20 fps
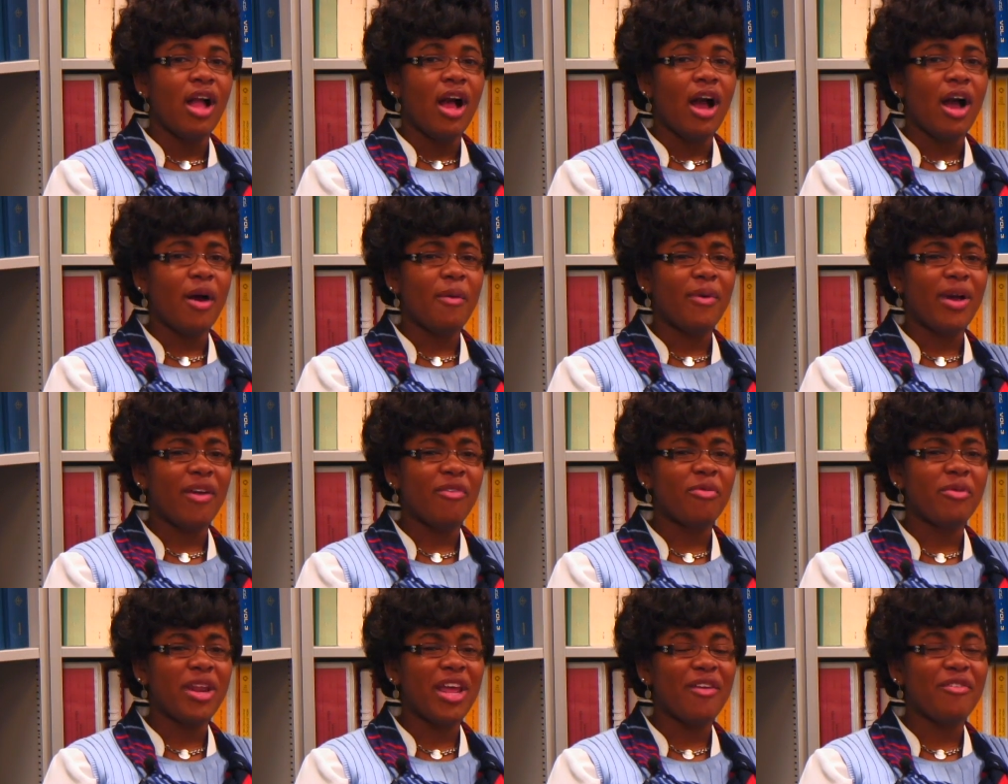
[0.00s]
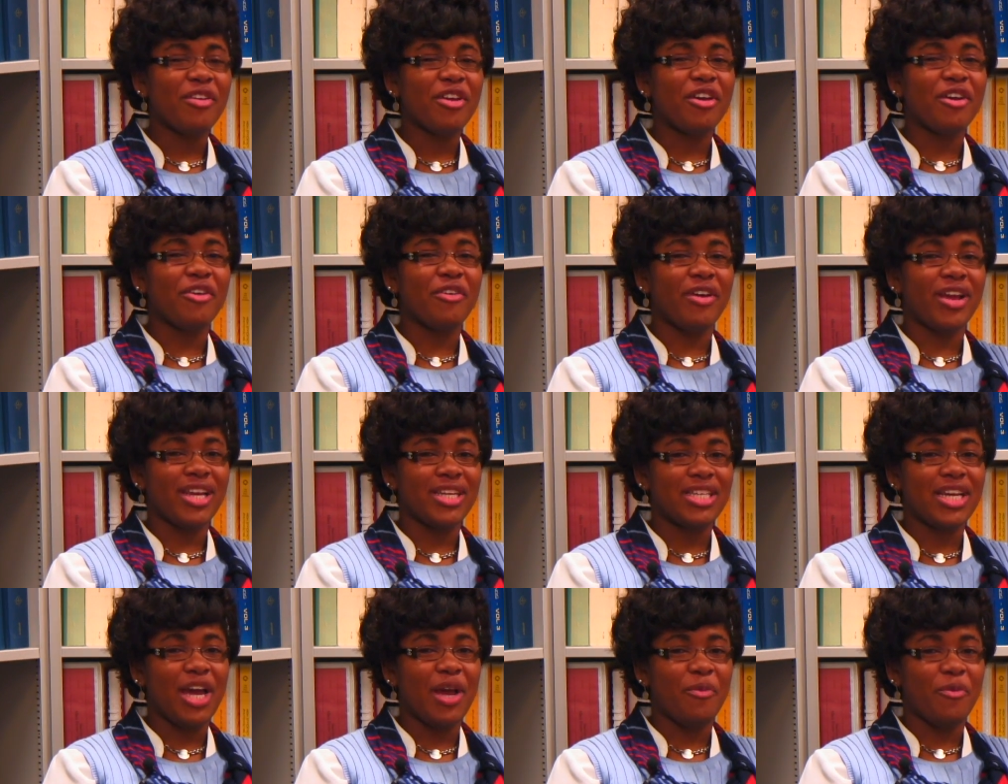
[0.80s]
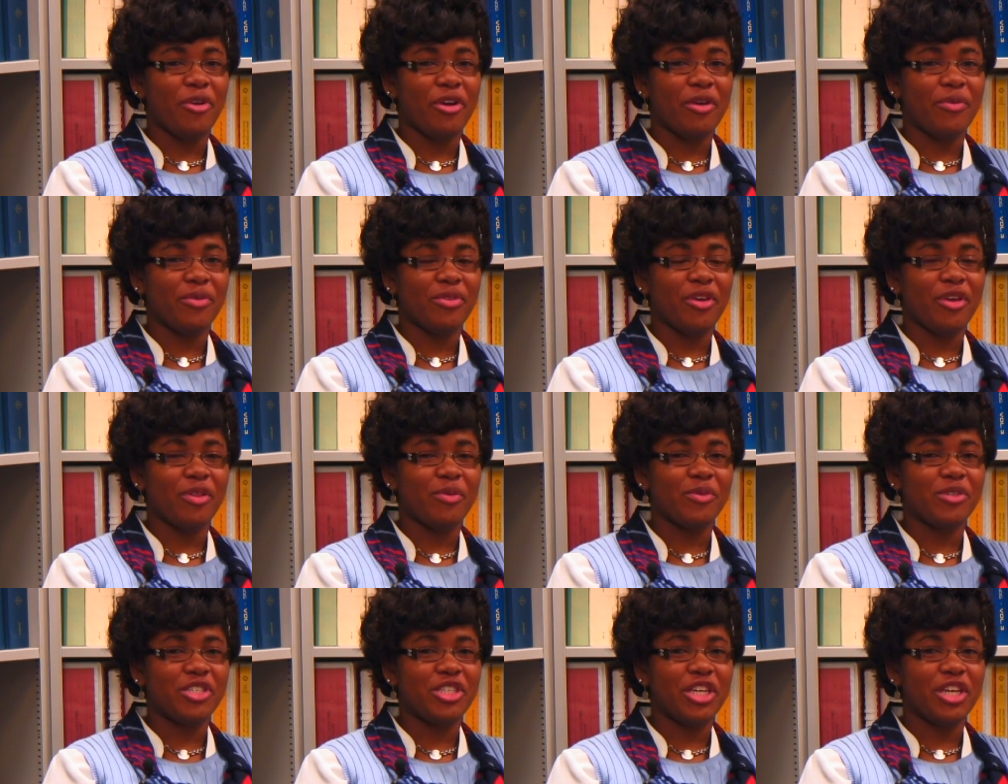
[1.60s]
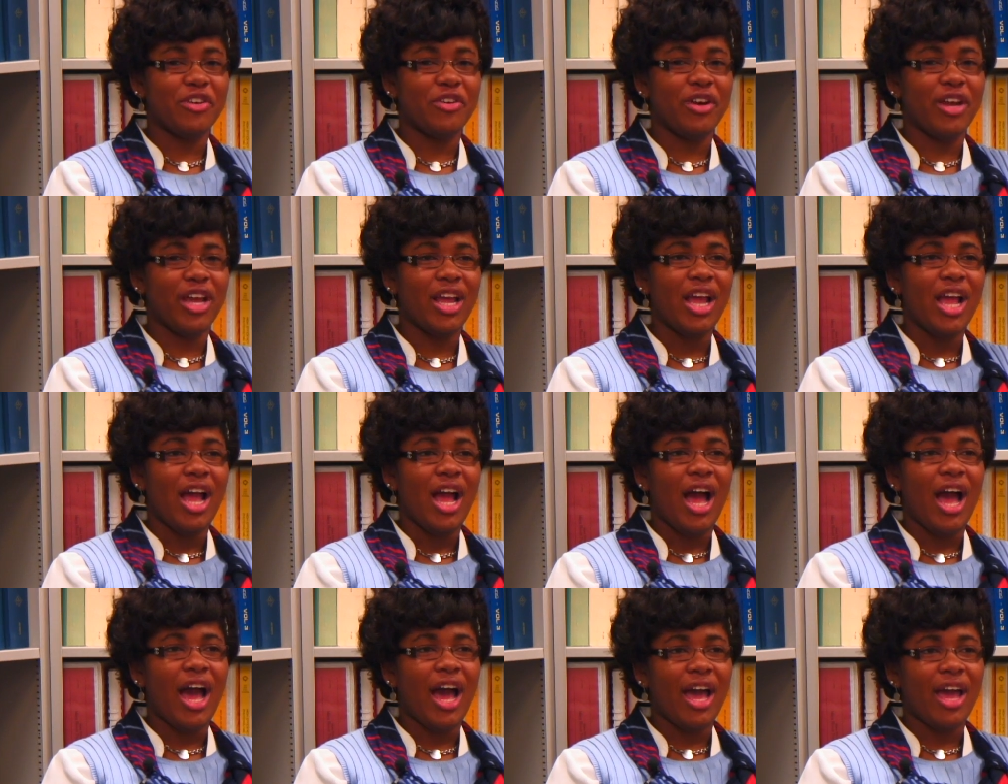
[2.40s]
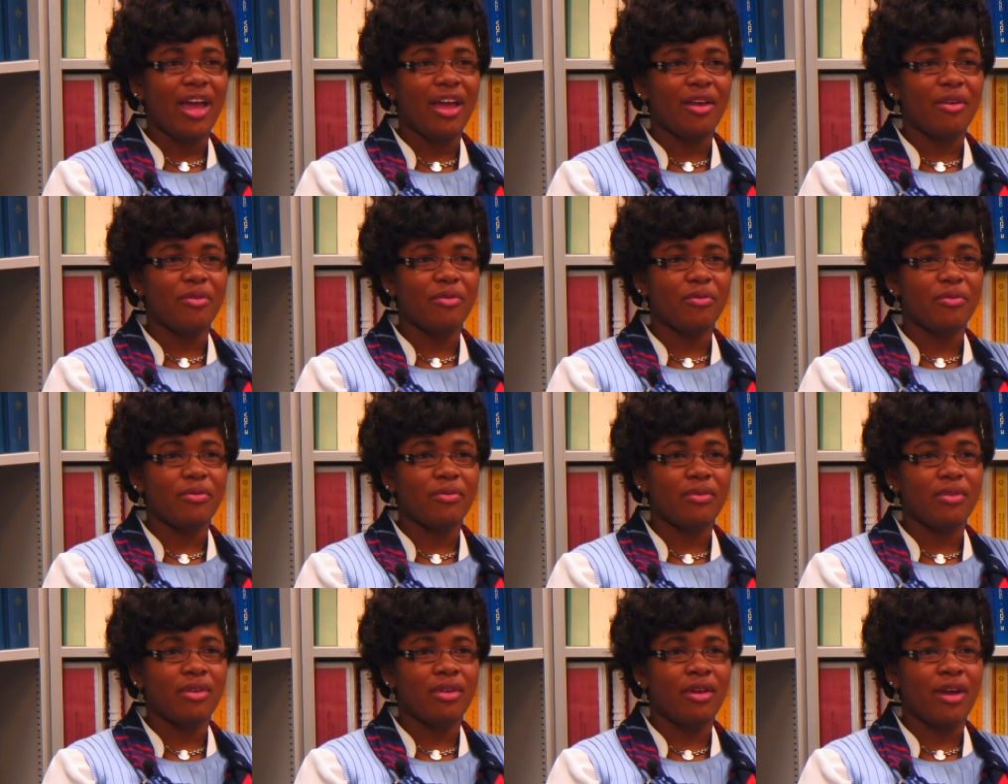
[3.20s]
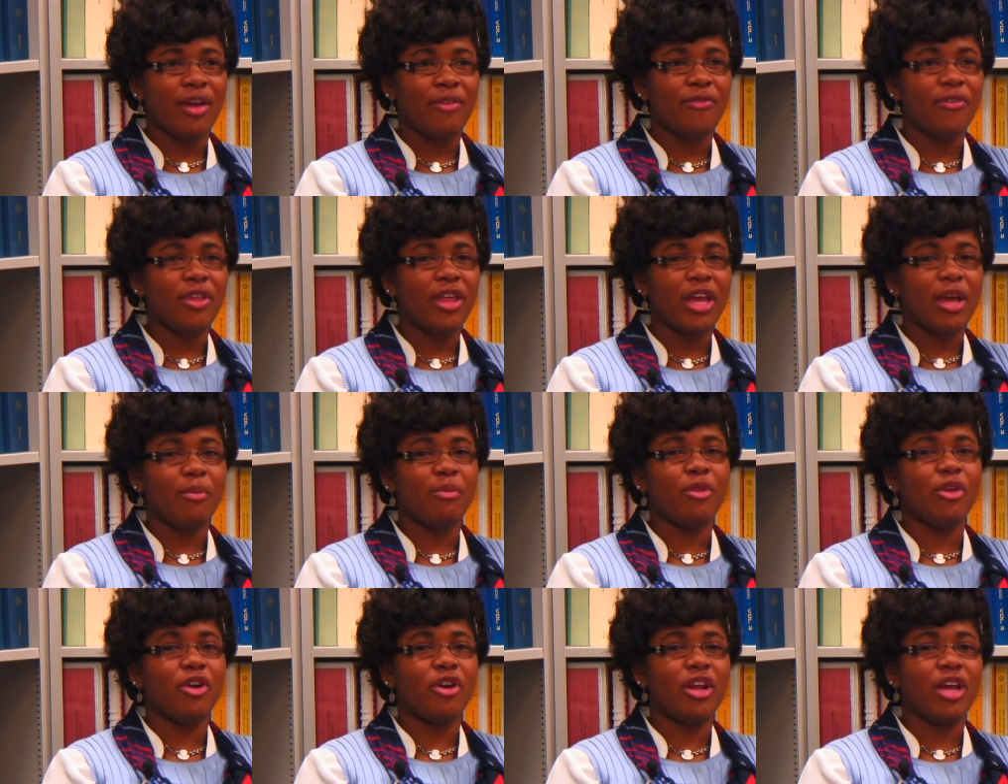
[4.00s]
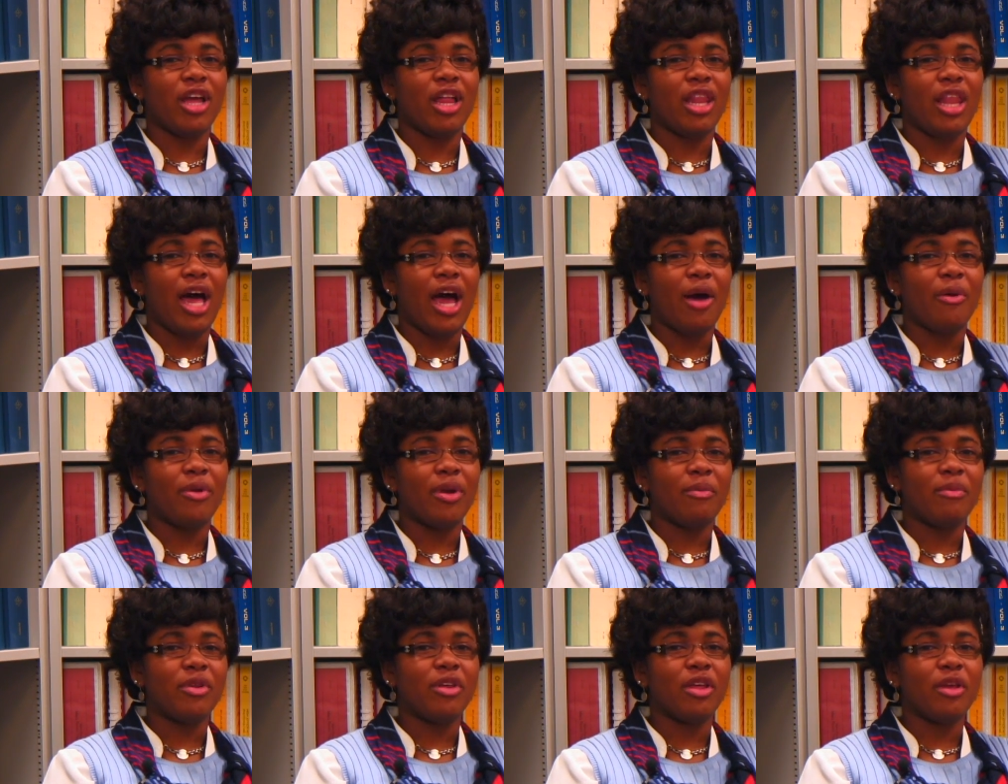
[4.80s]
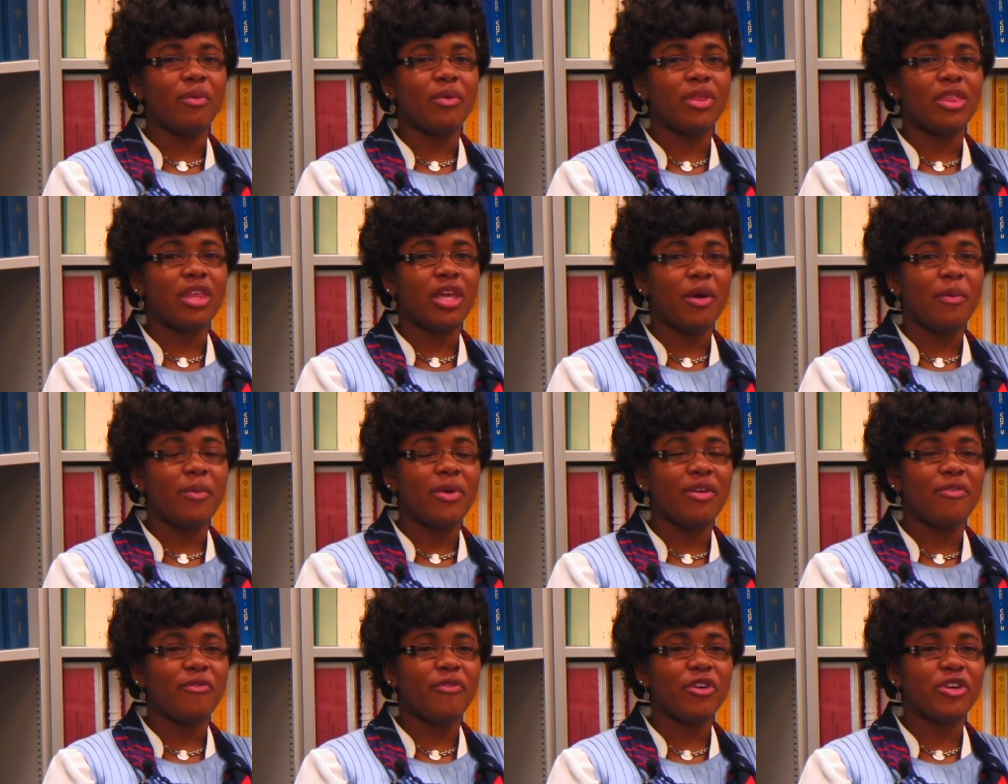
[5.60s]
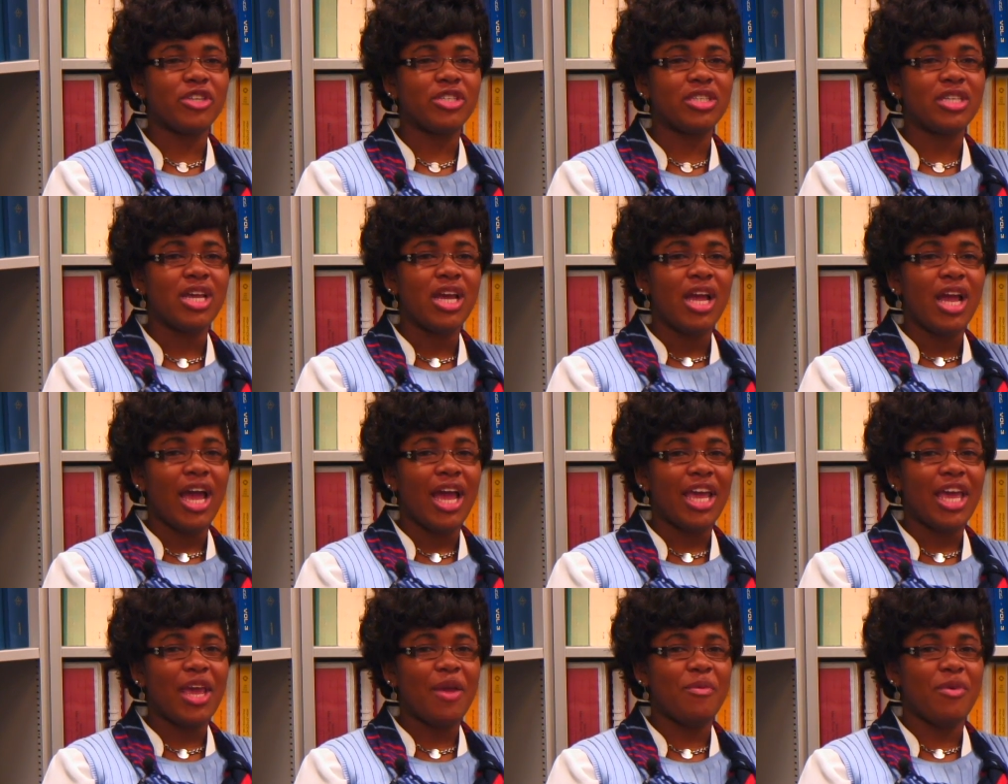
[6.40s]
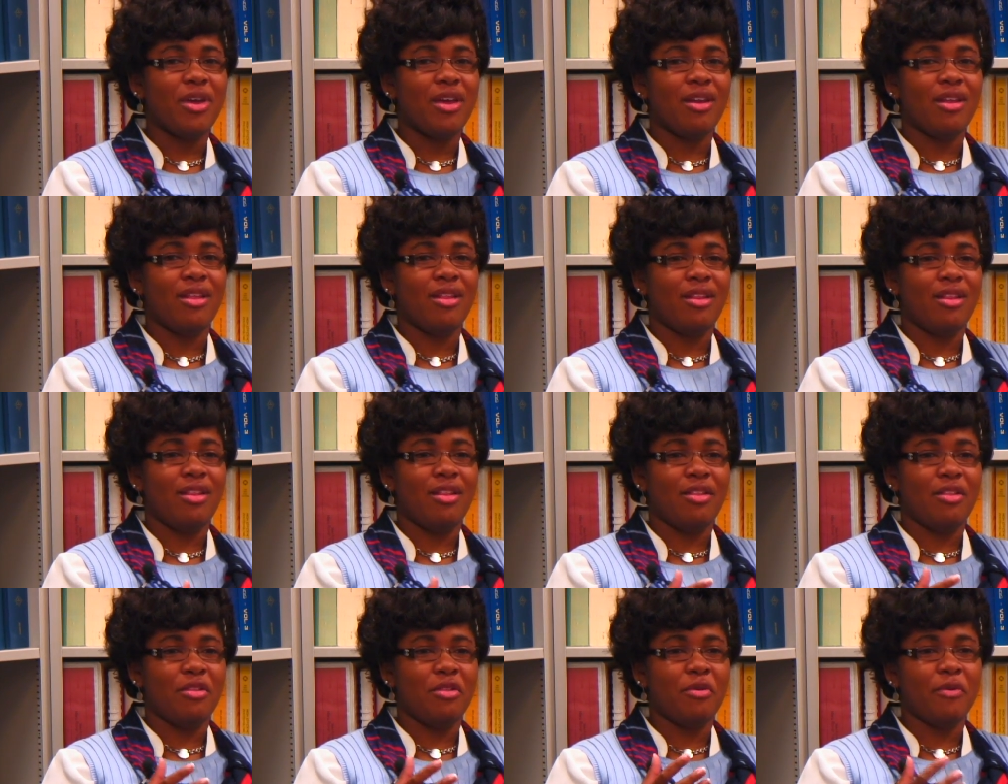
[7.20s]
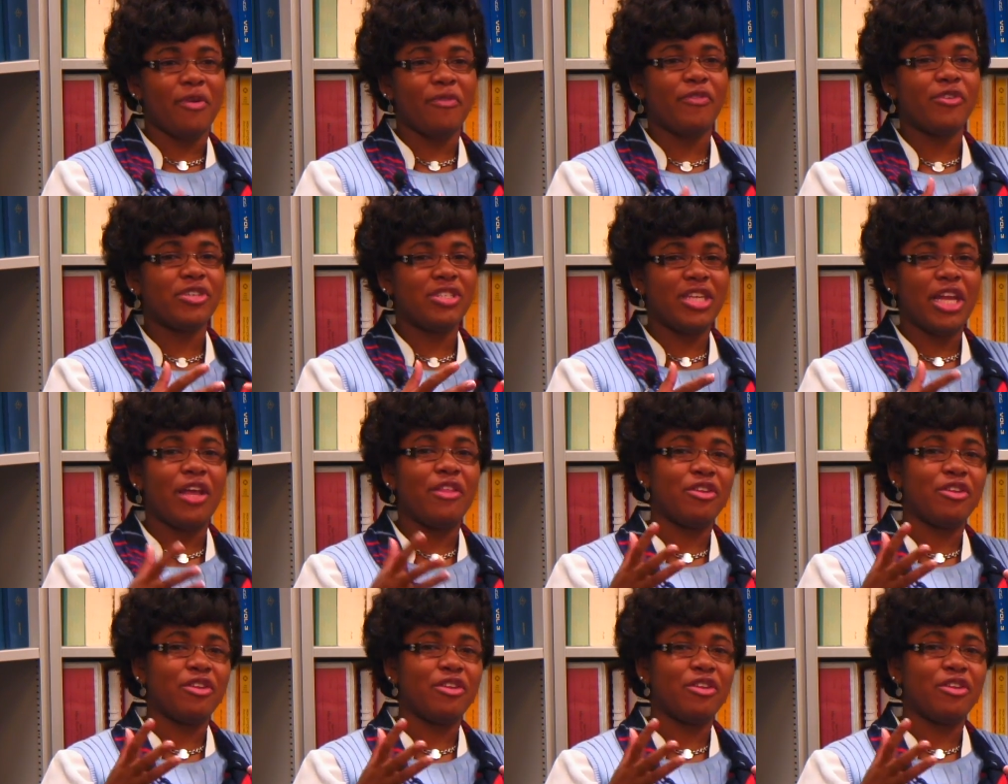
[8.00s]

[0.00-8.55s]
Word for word: Um, I've been having a great time working with all the machinery. I, you know, I feel like I'm learning a lot when I'm dealing with them. And at first, I came in and, you know, my first day